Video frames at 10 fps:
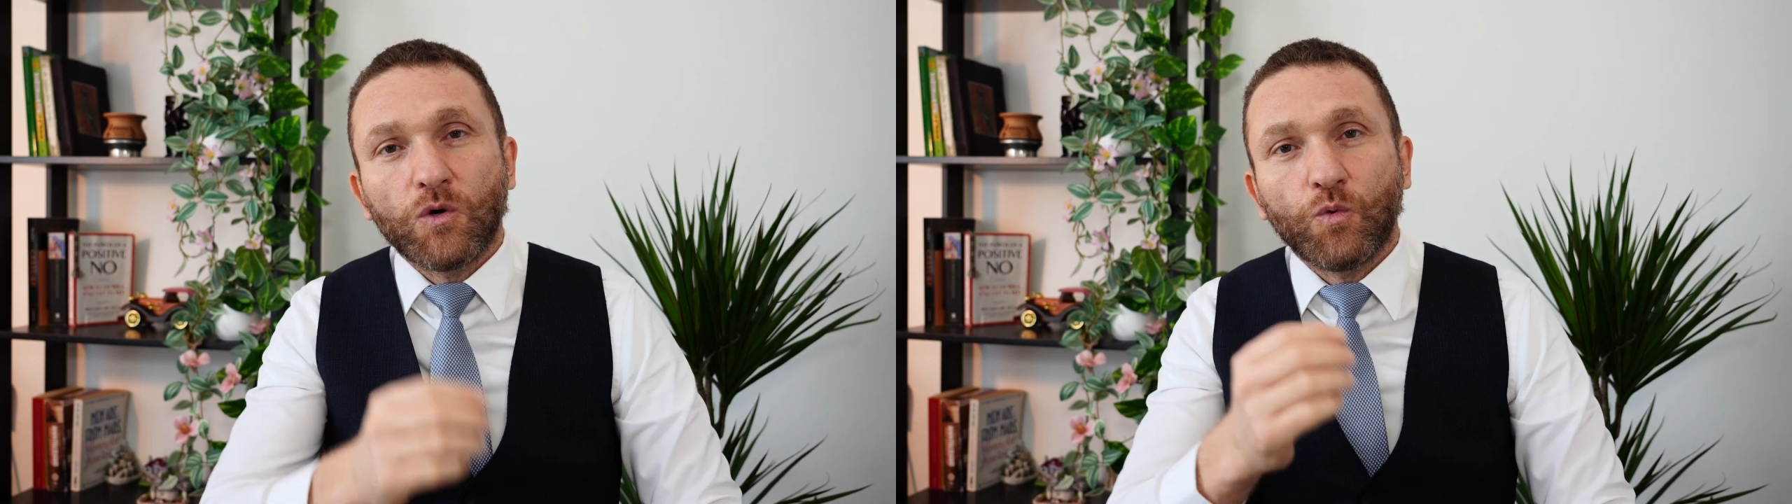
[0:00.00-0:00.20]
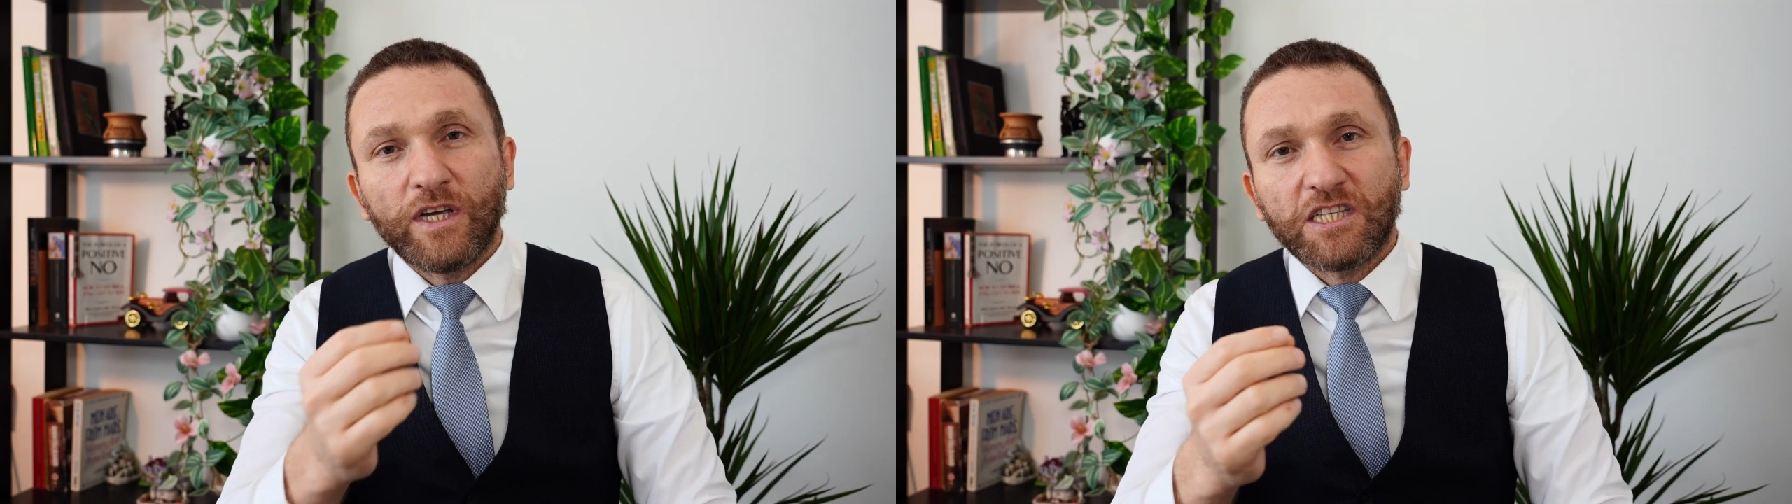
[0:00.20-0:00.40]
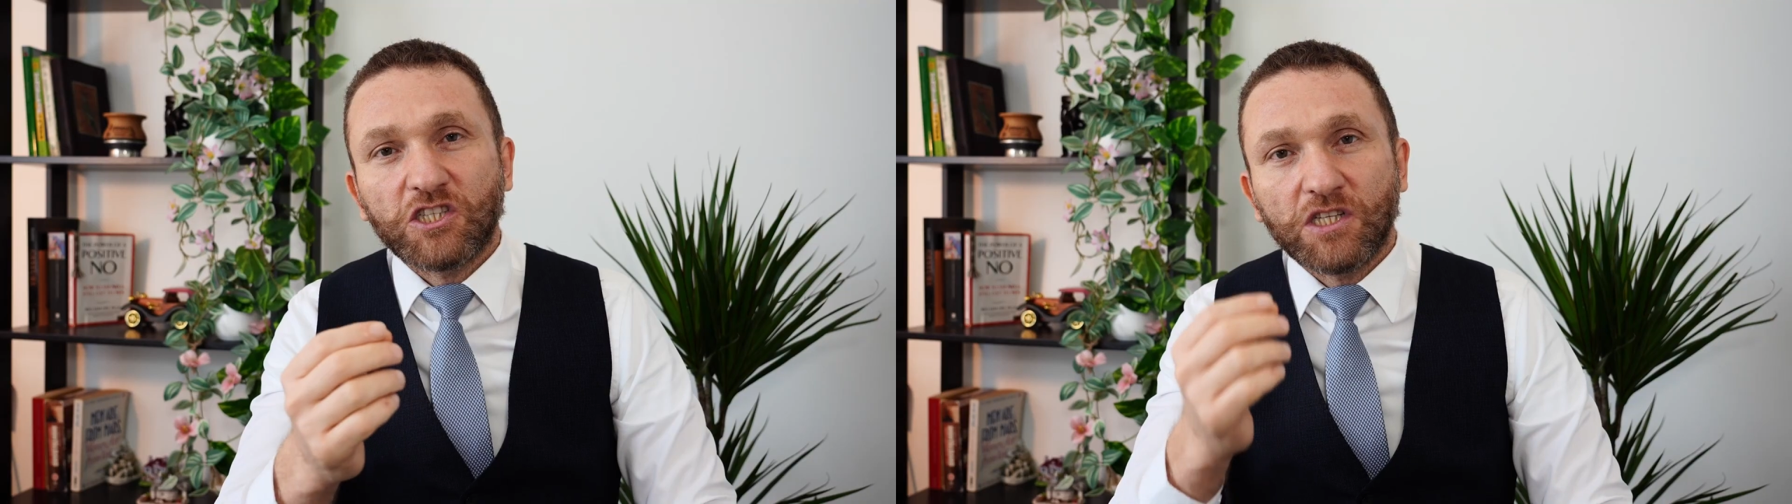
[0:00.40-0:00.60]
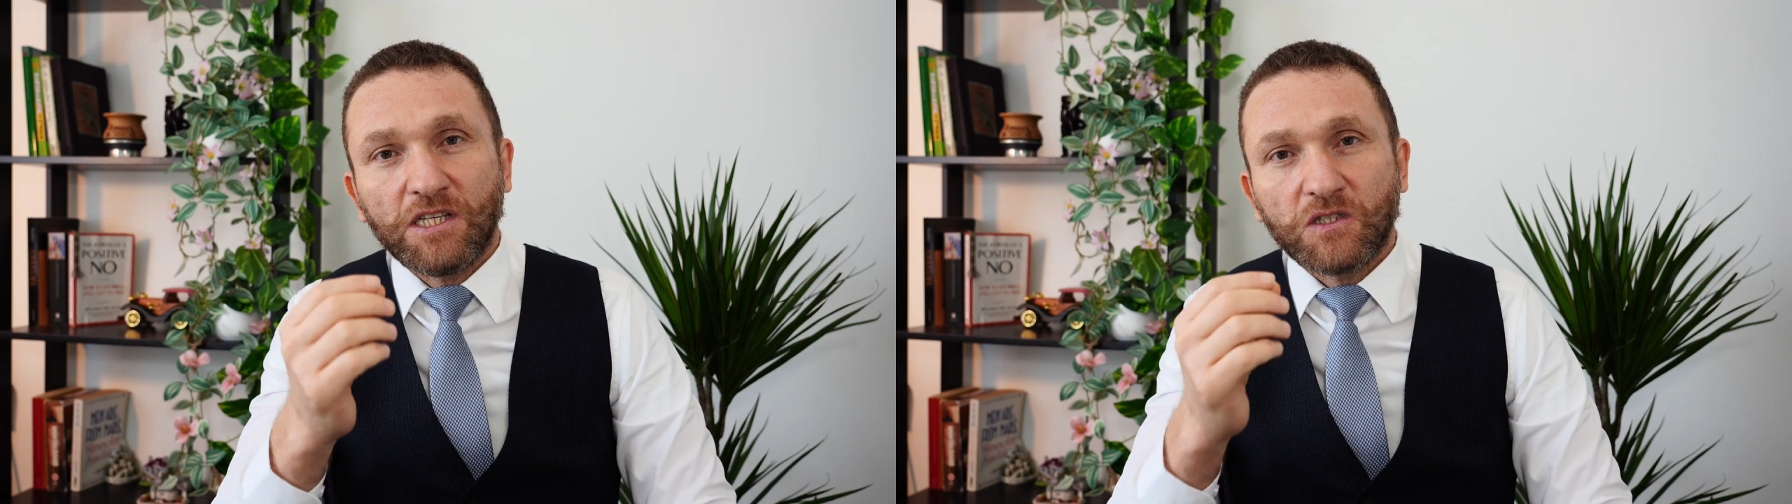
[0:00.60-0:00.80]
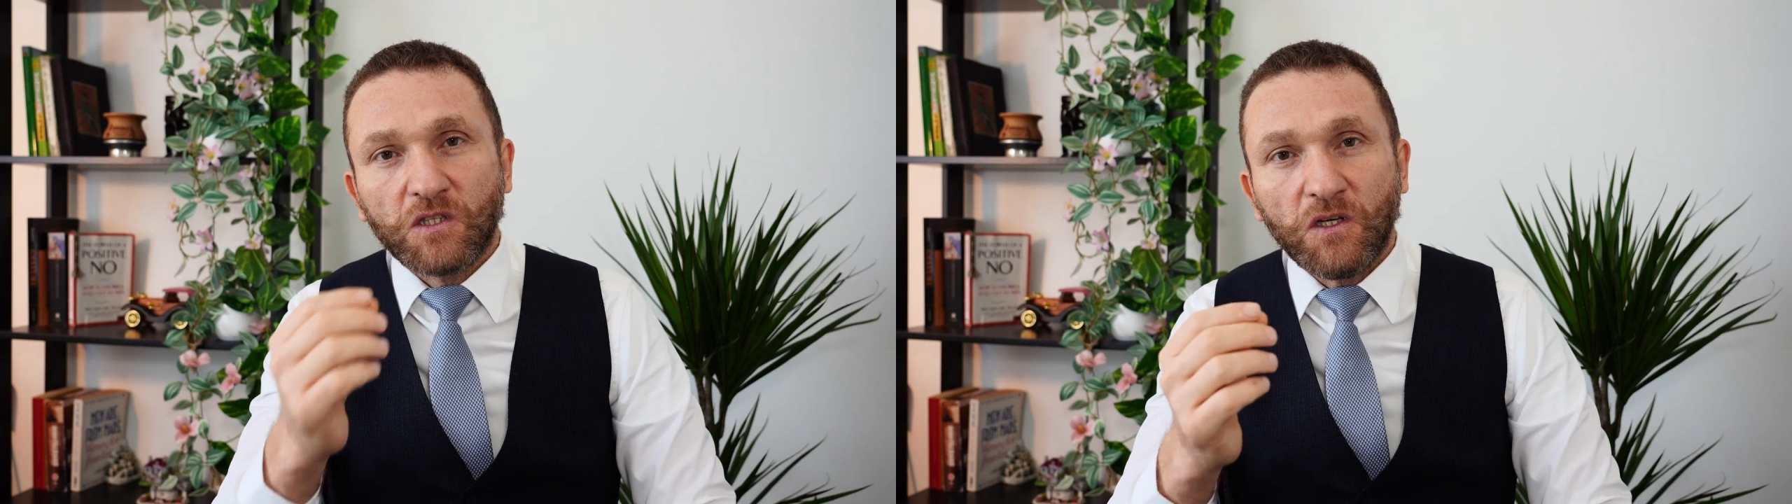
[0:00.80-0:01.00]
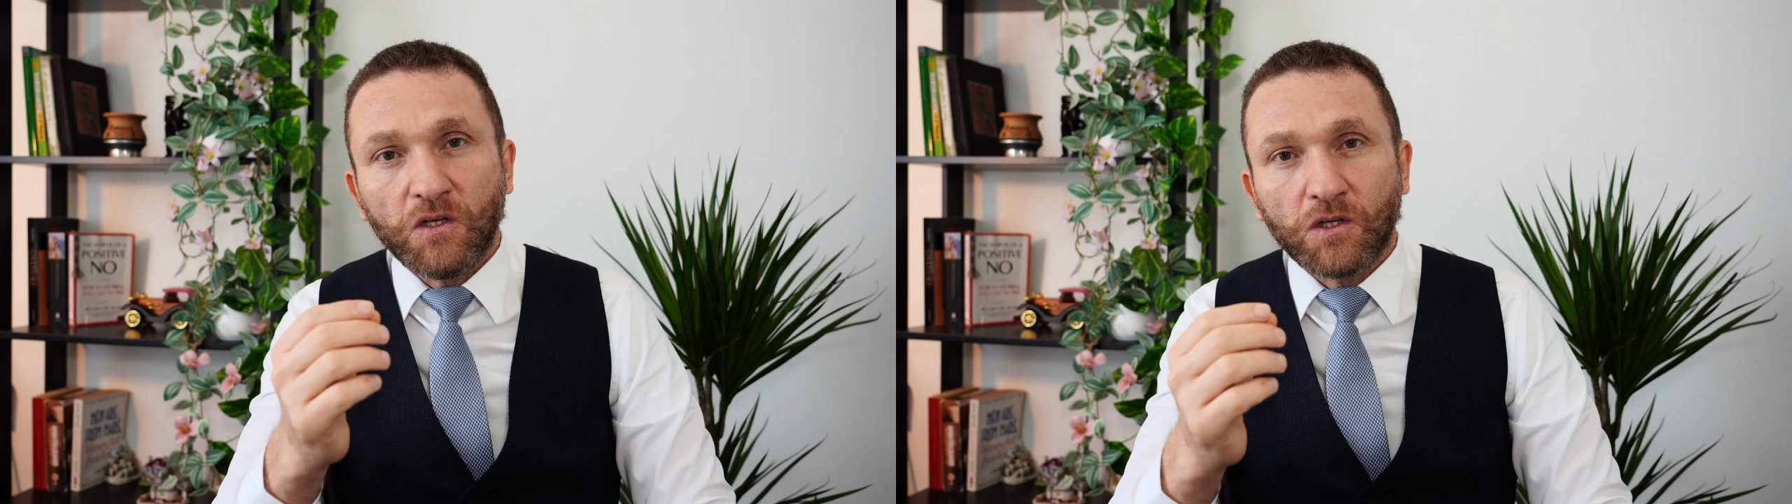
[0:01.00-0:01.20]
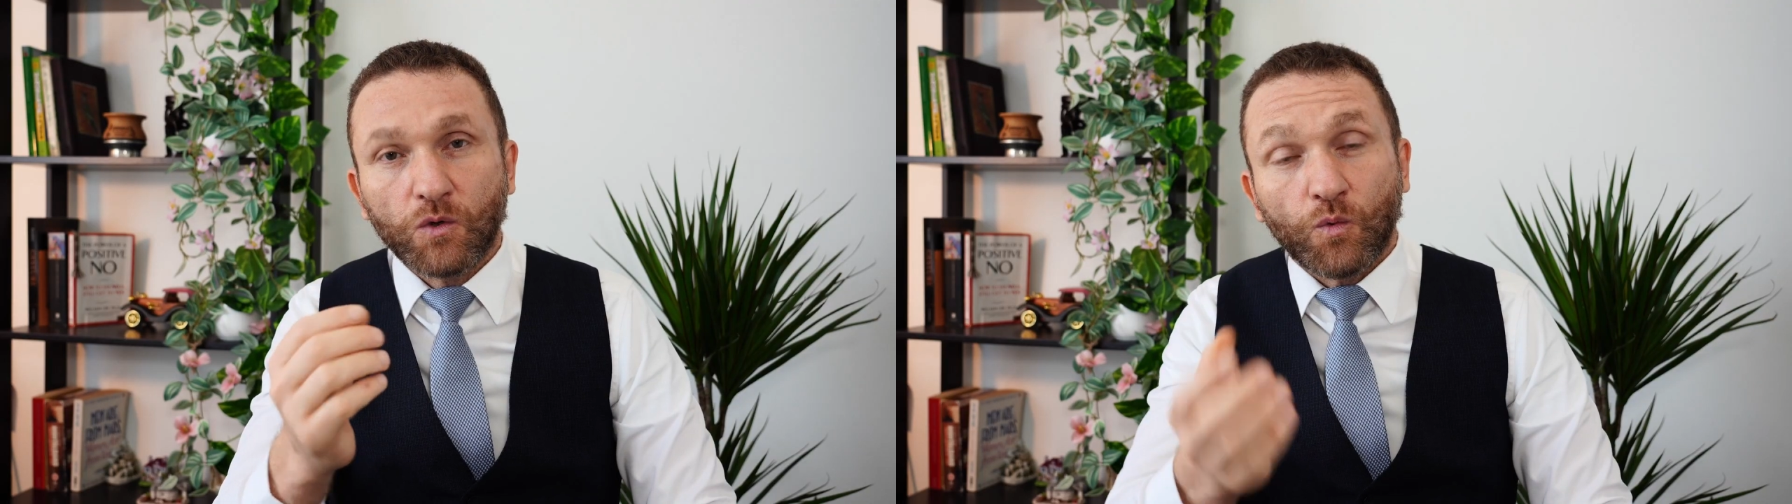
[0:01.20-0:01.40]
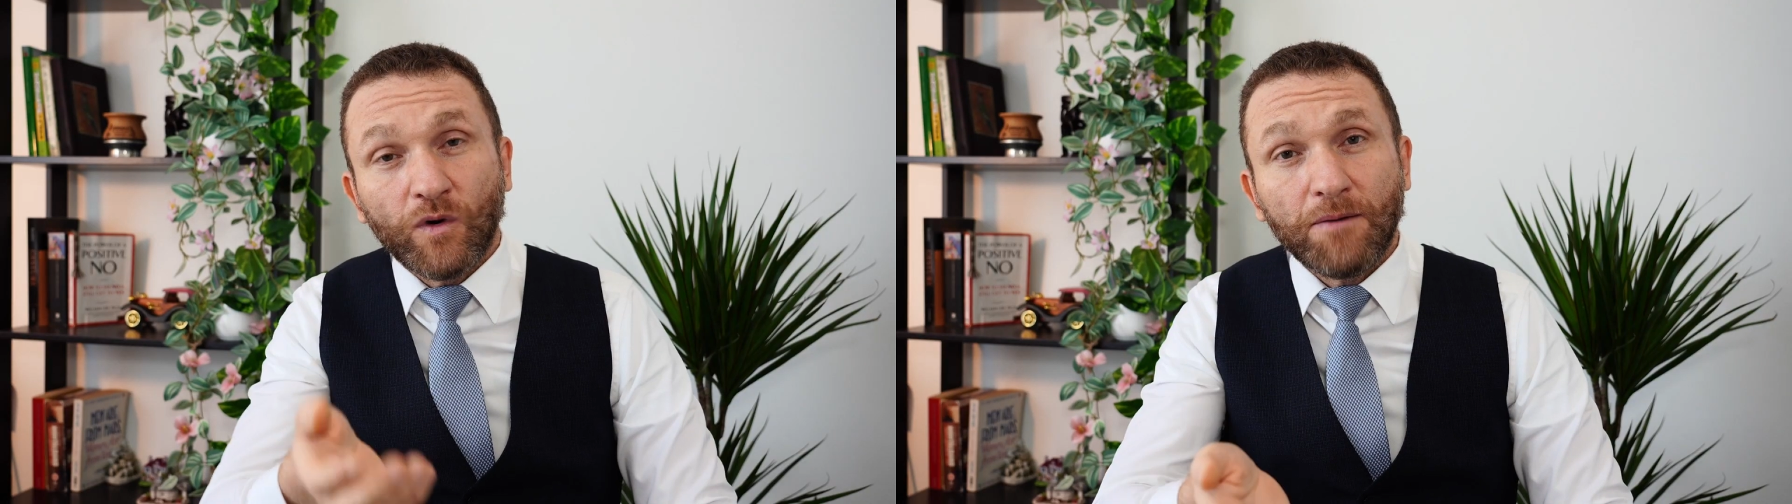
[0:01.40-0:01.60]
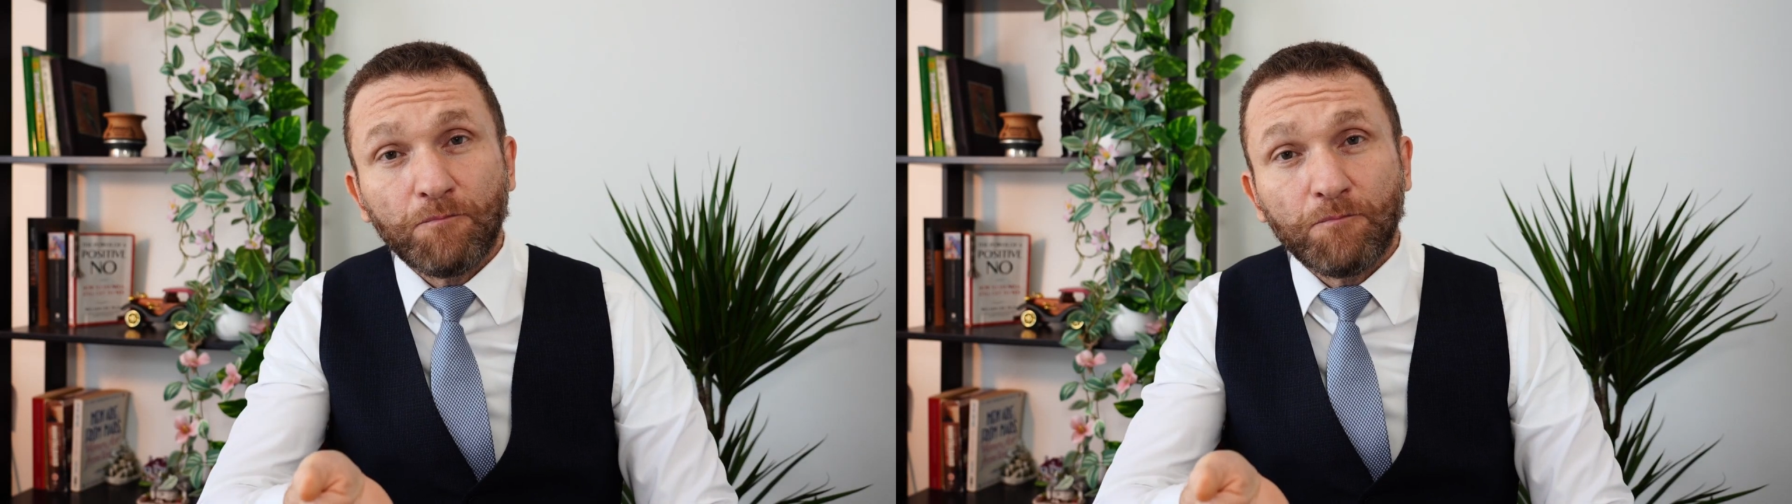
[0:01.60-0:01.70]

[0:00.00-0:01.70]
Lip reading: which in turn will